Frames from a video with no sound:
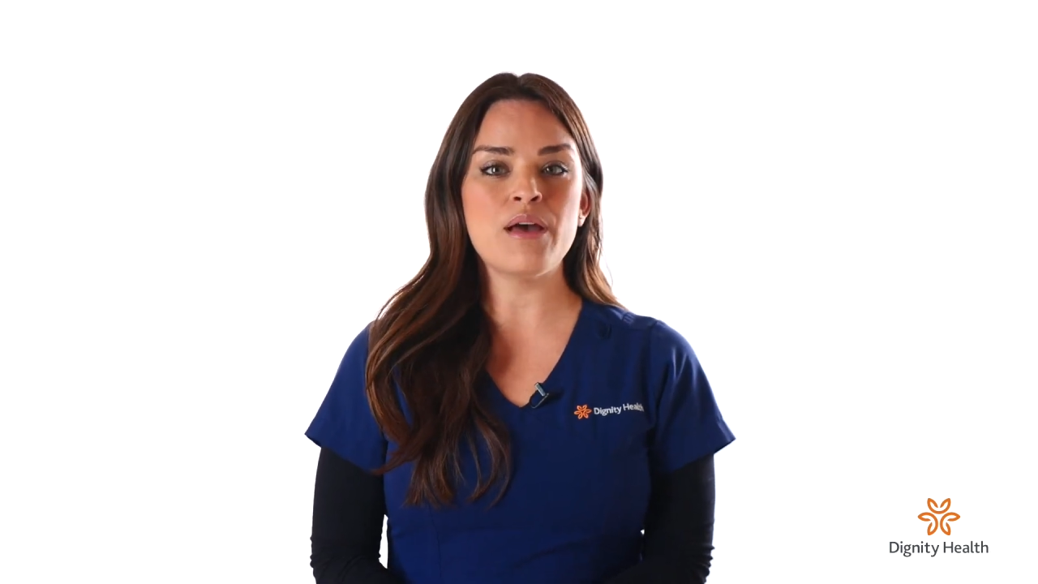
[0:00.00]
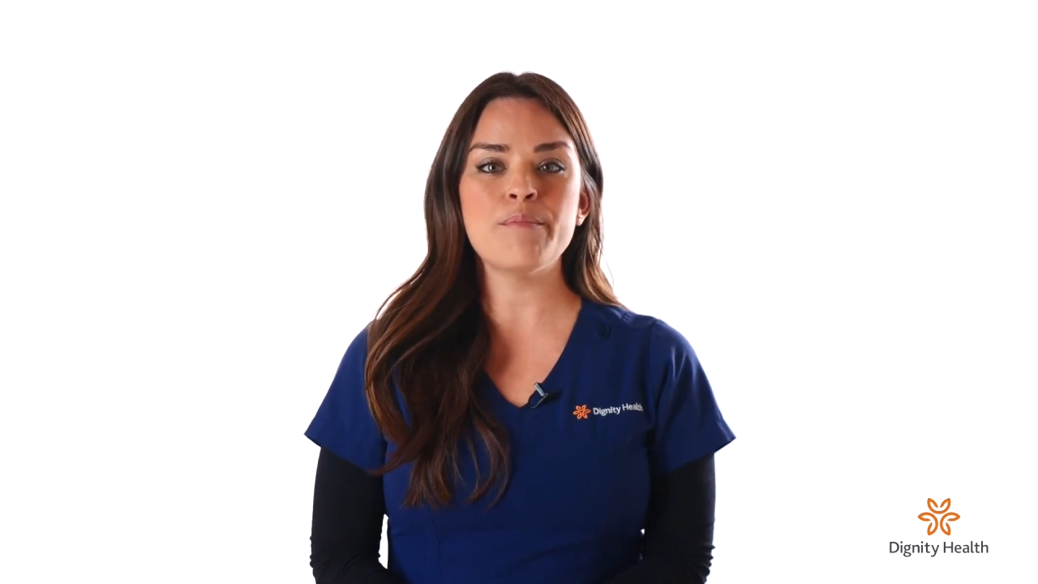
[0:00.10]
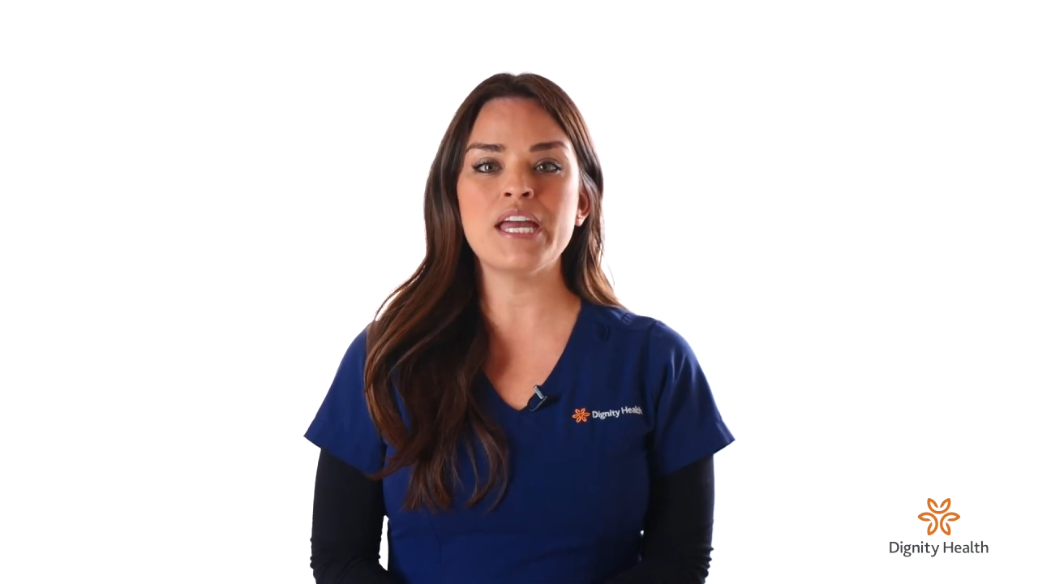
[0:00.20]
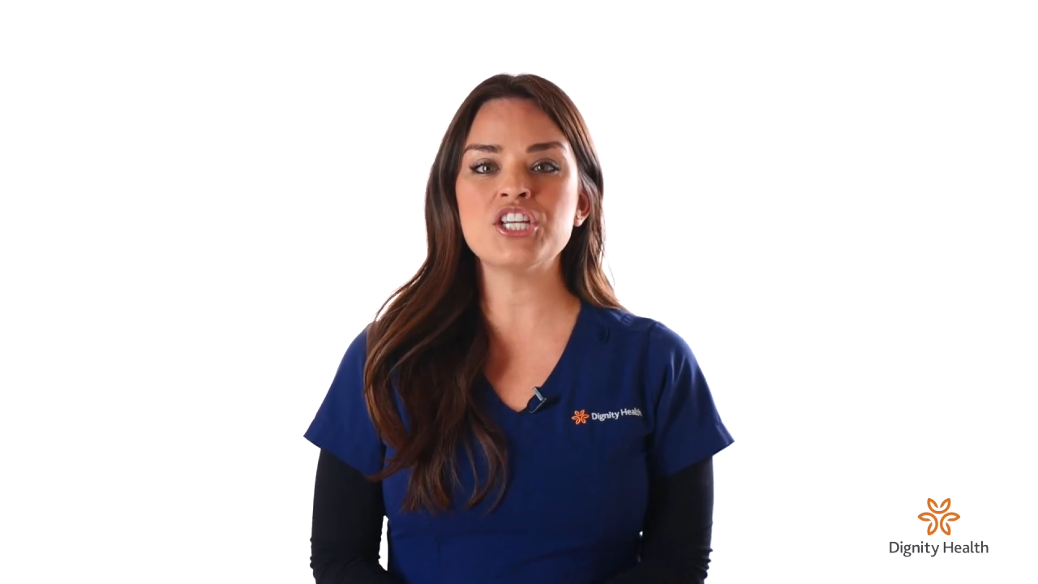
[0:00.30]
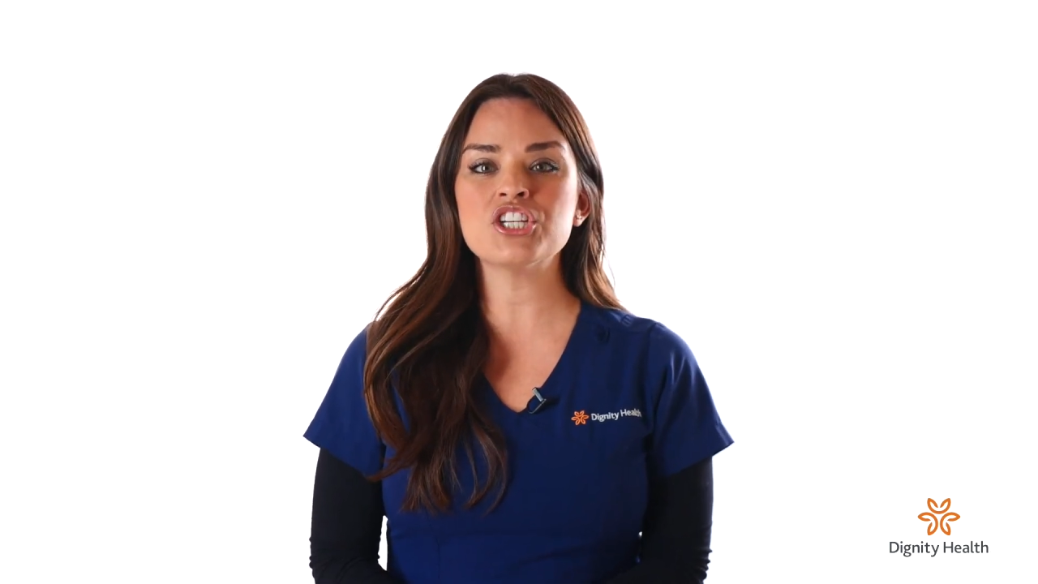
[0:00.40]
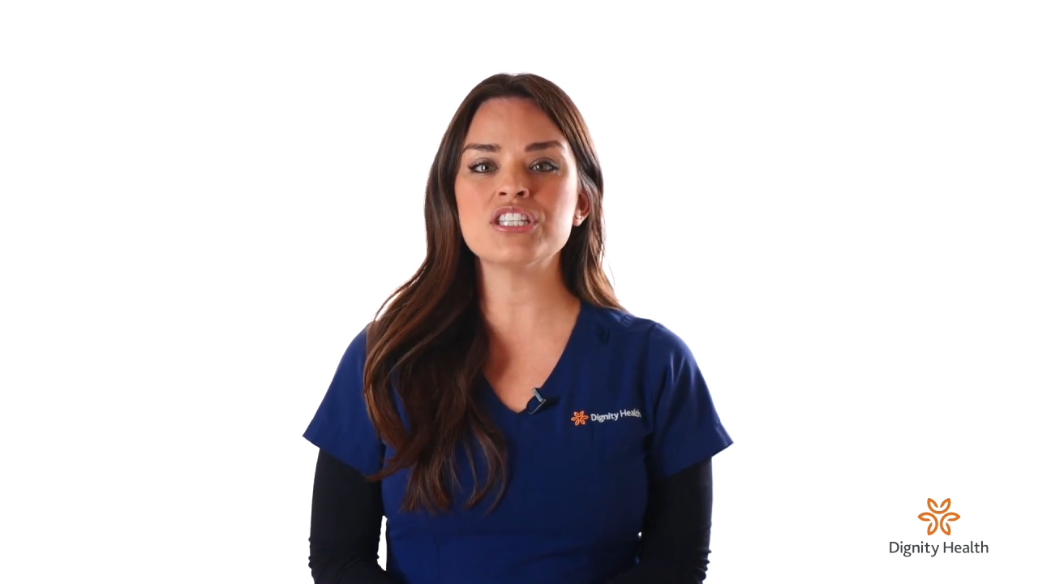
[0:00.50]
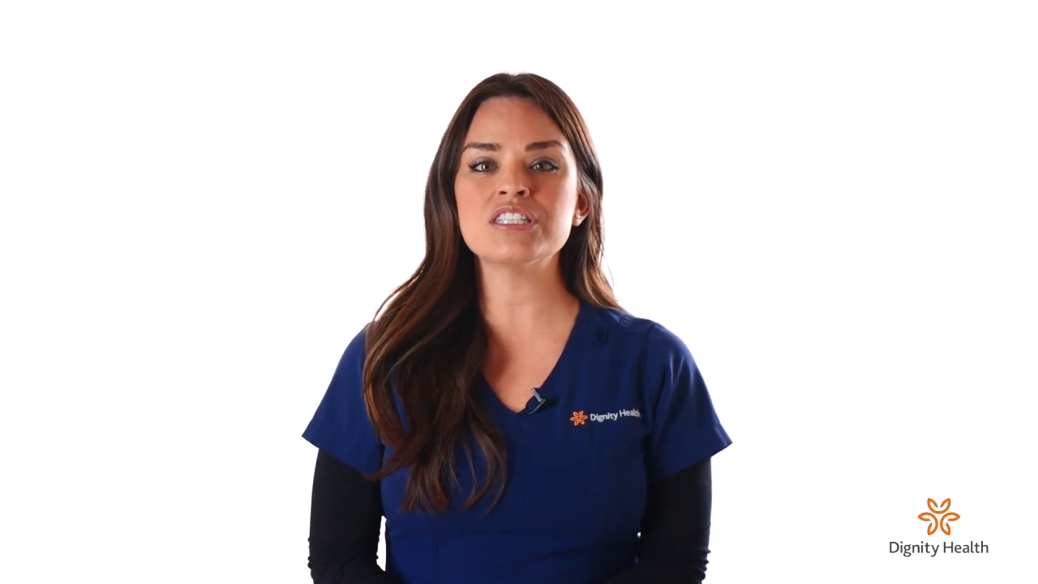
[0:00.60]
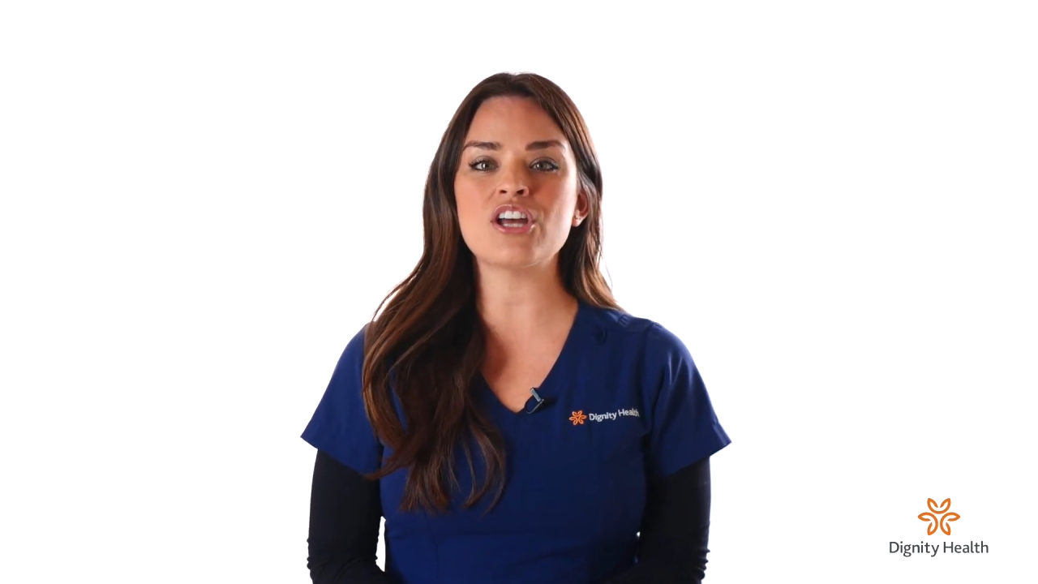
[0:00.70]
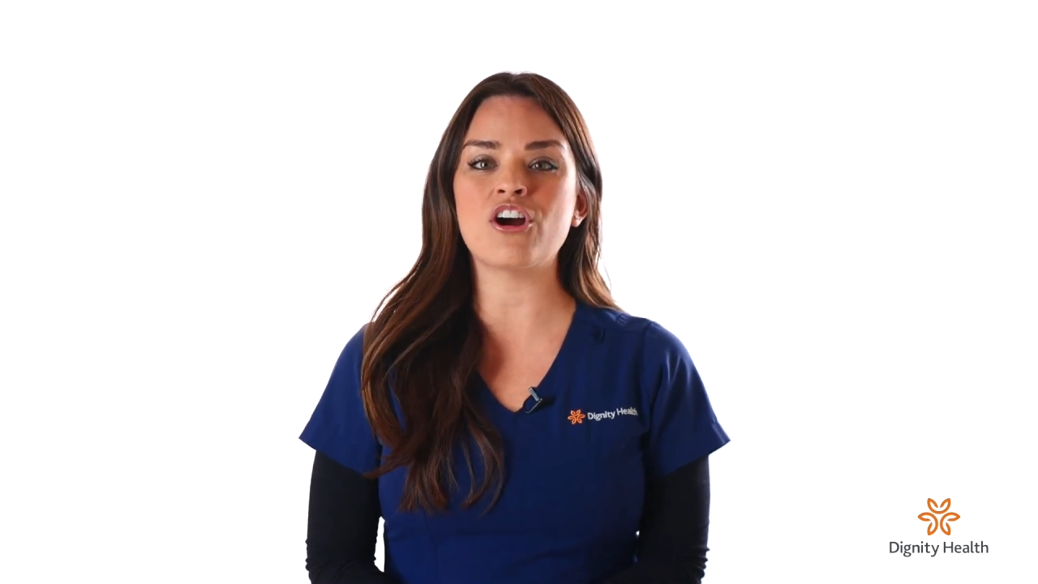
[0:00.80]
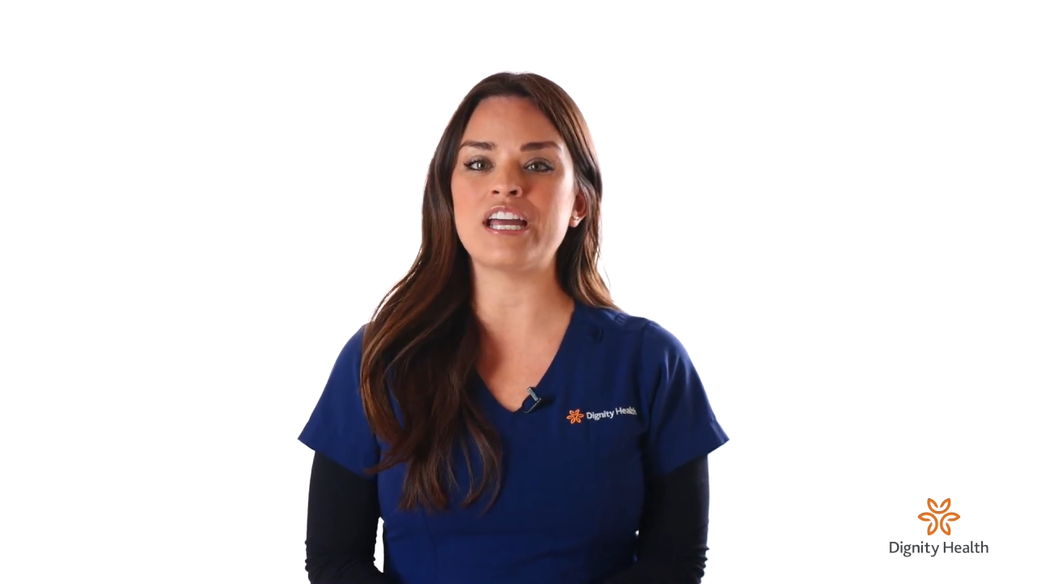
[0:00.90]

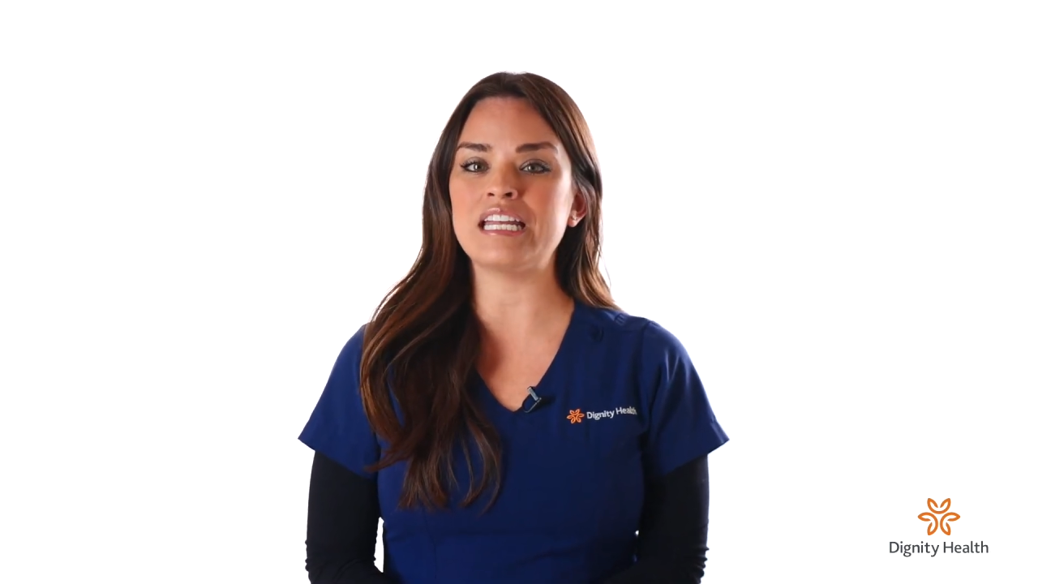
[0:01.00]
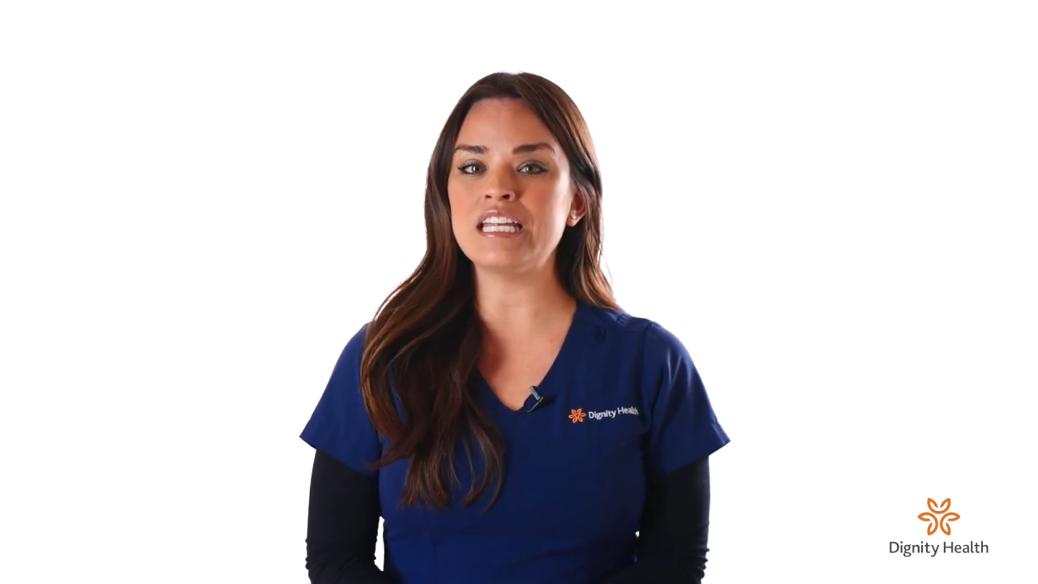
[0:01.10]
patients are at